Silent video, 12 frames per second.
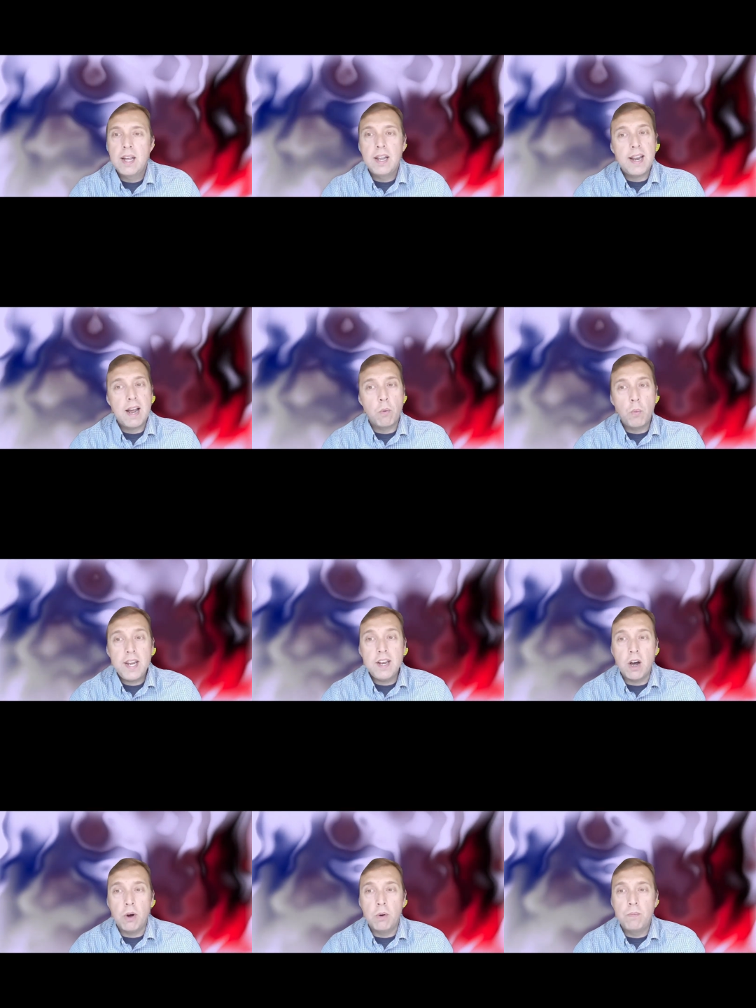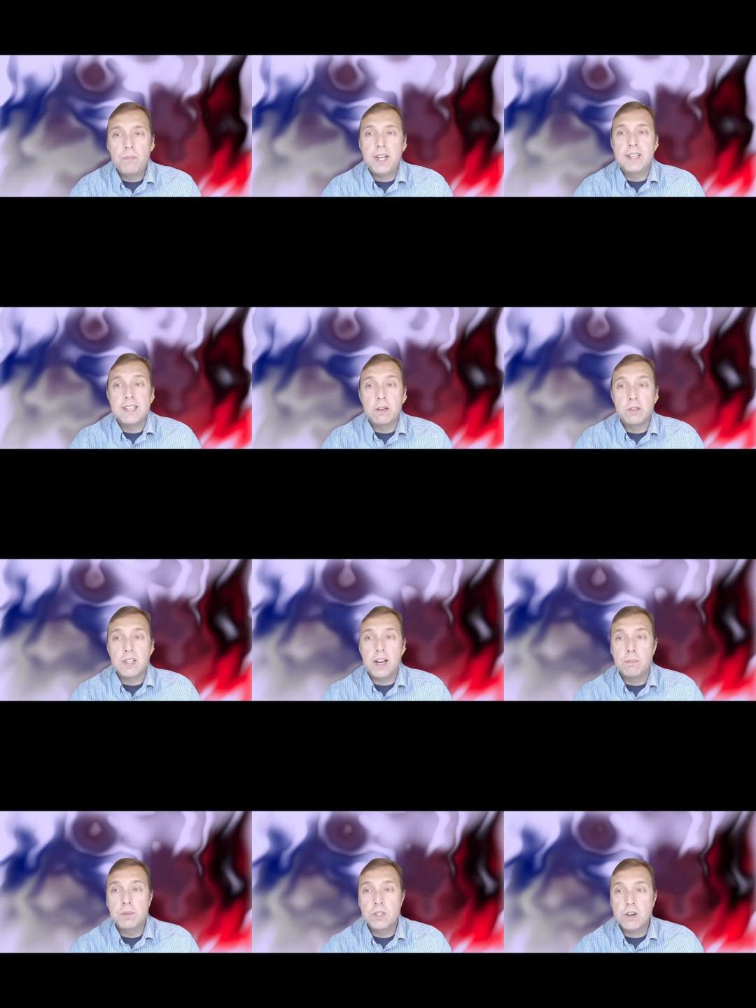Now, we know, as outside
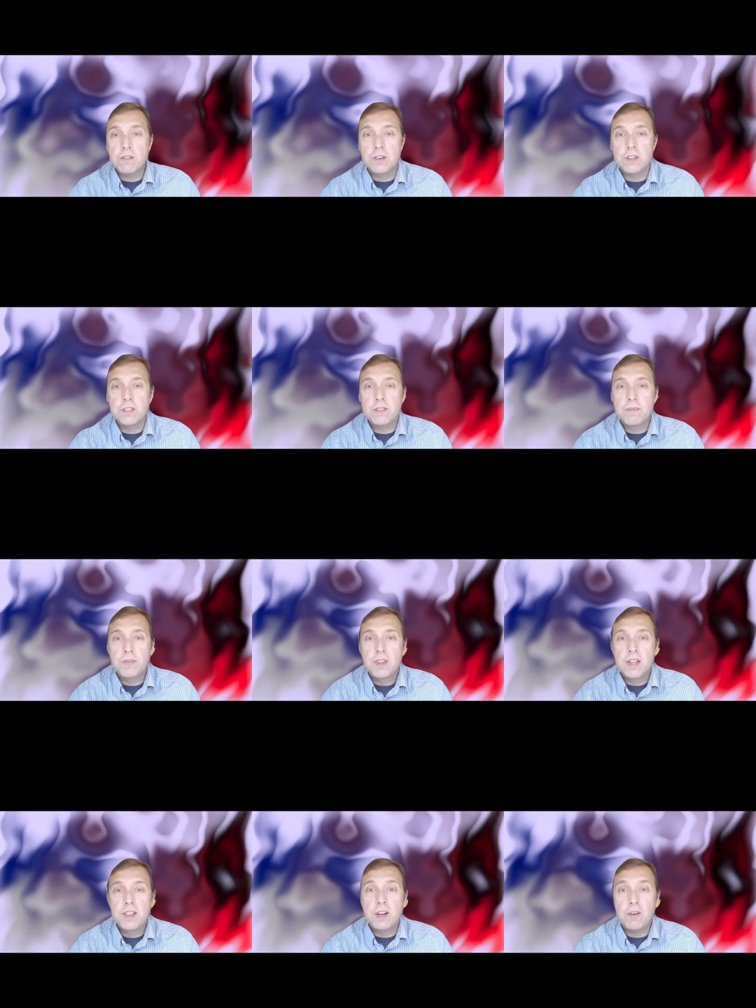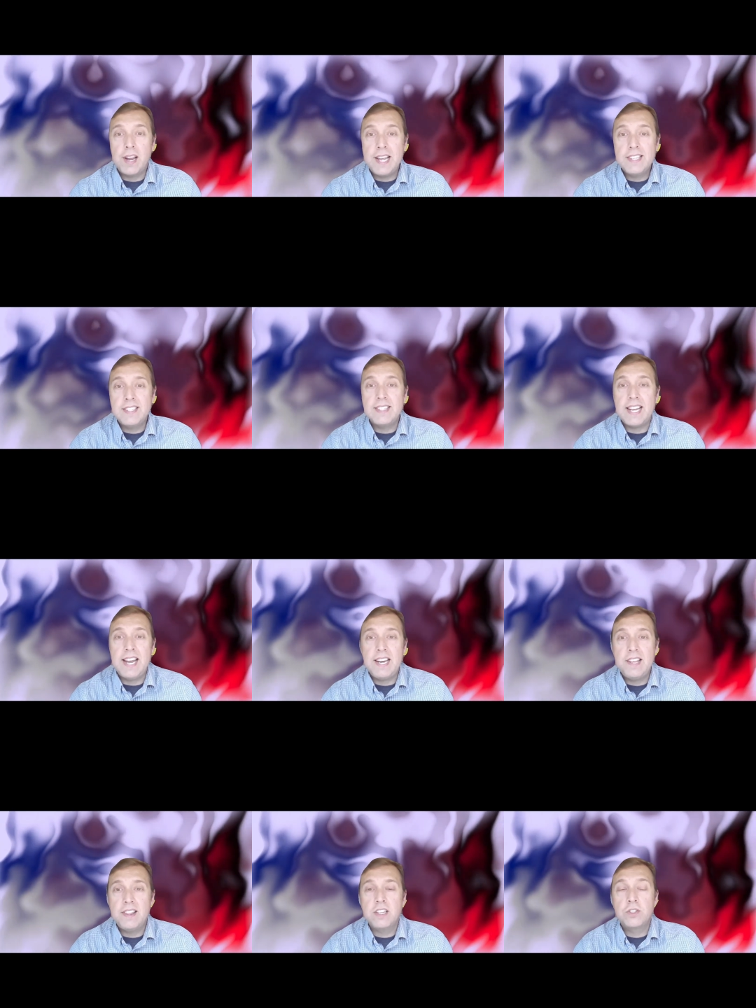observers, there isn't
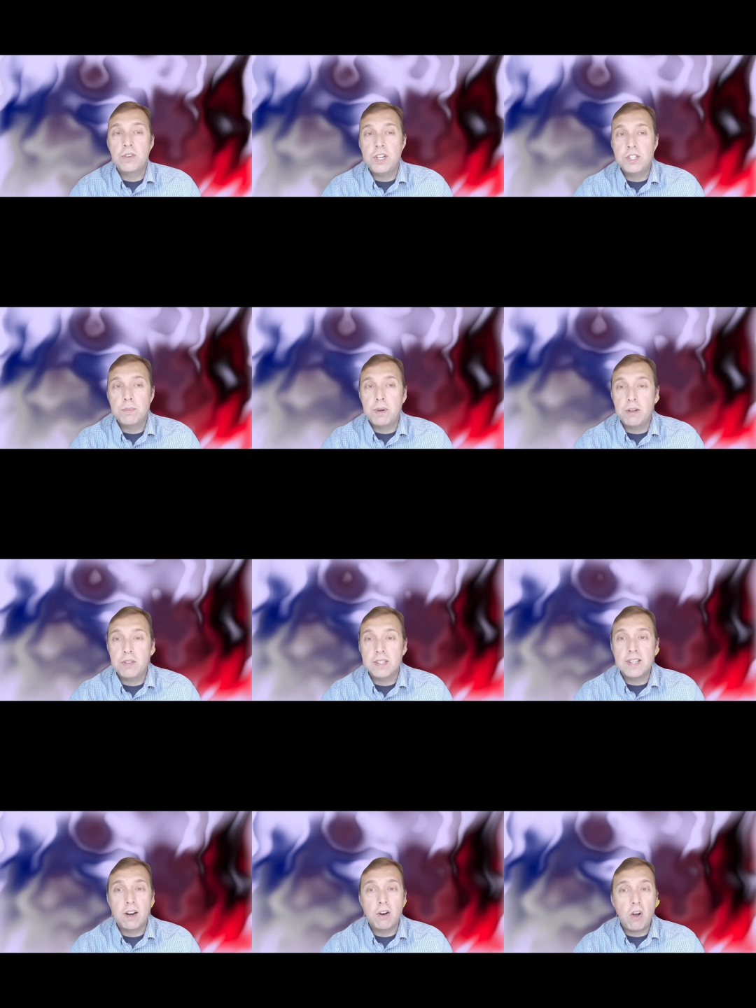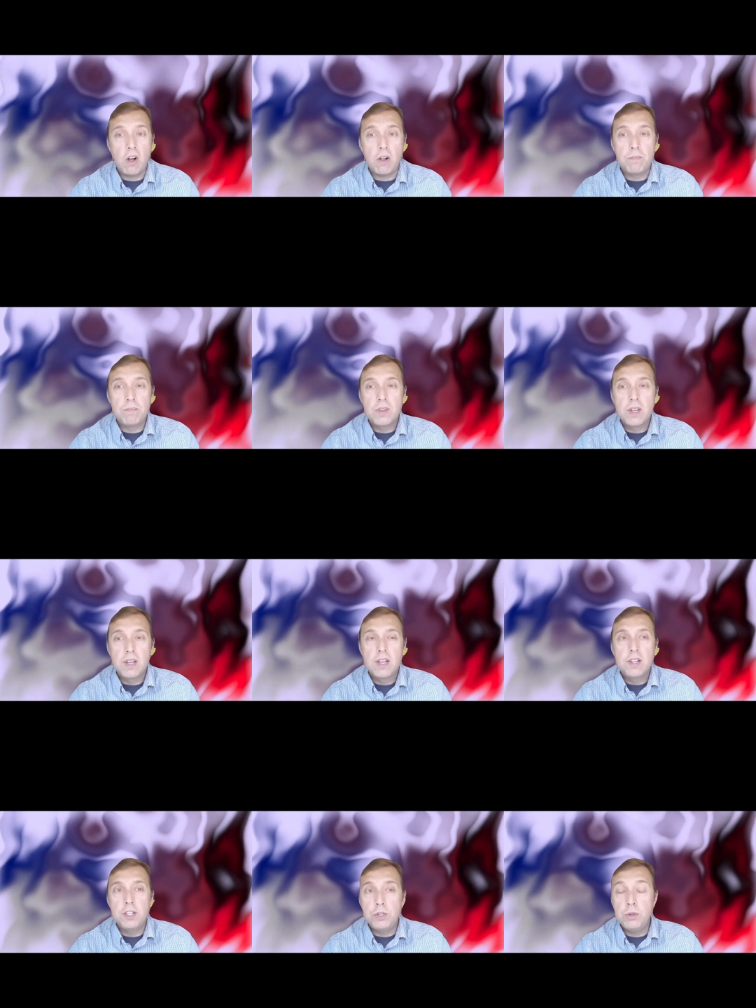anything strange about this at all
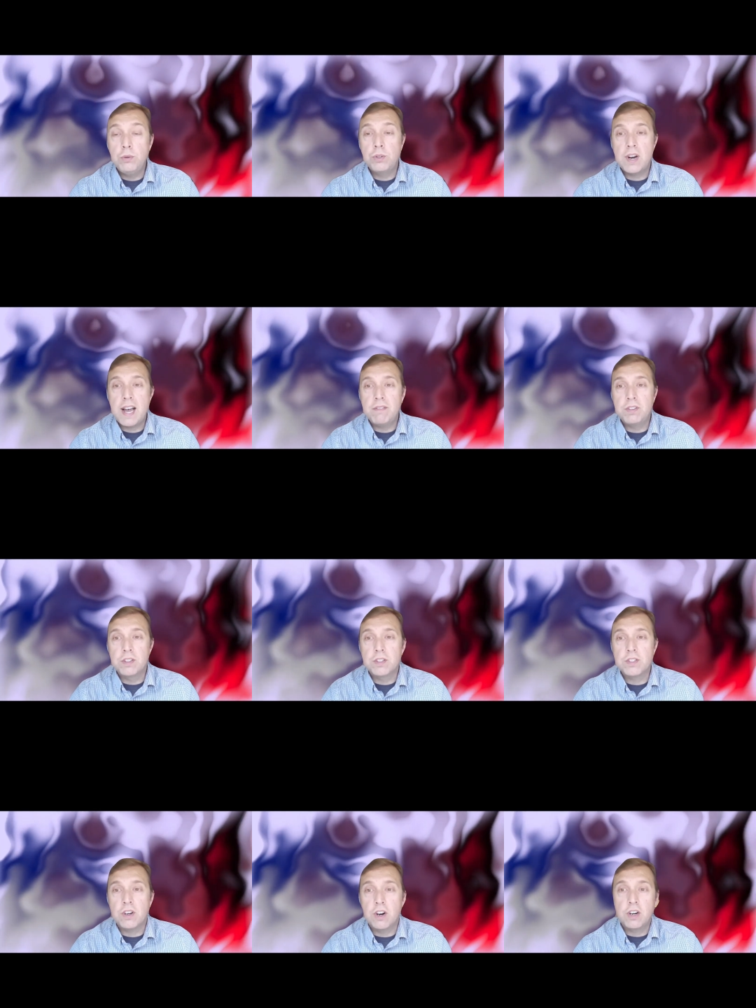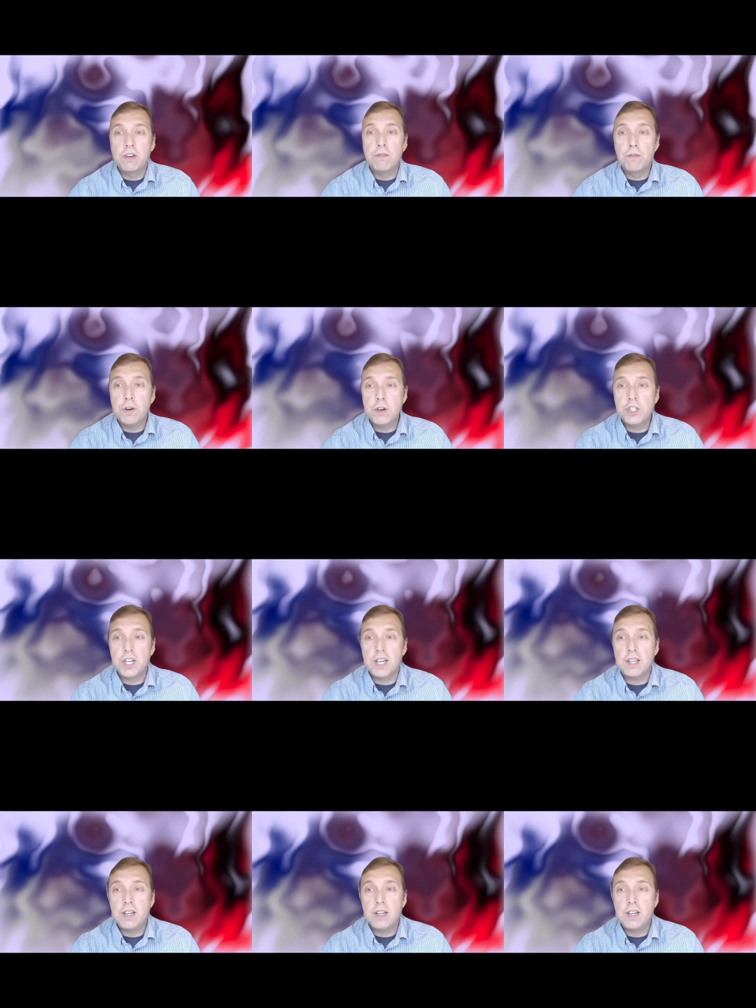the two travelers are converging